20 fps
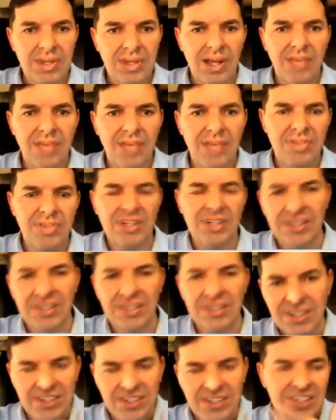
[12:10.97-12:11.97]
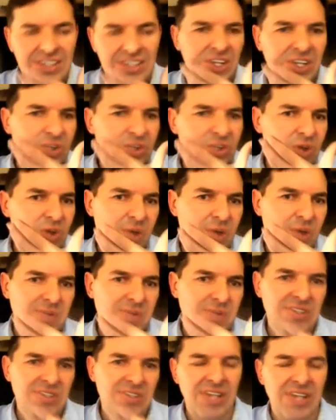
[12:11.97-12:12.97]
I didn't take note how
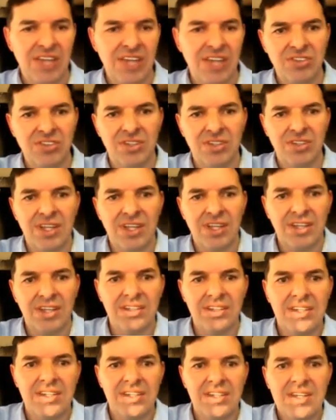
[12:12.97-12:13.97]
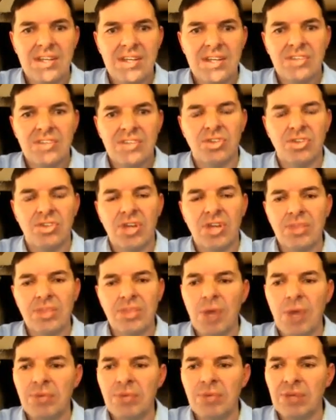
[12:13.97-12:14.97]
much hash I had. So at the
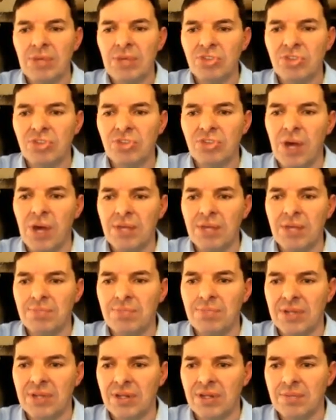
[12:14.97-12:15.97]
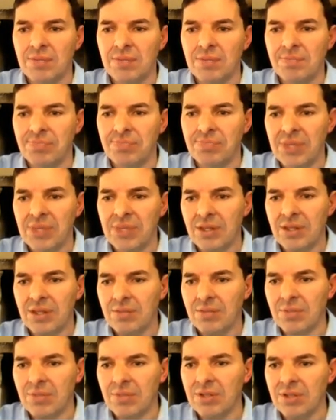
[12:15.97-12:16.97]
moment, I'm just buying
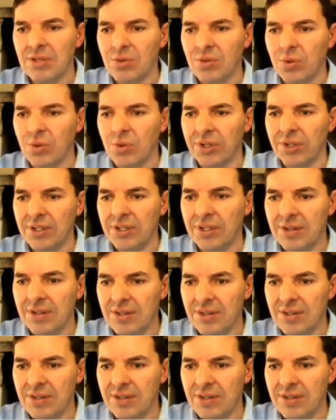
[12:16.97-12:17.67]
Bitcoin.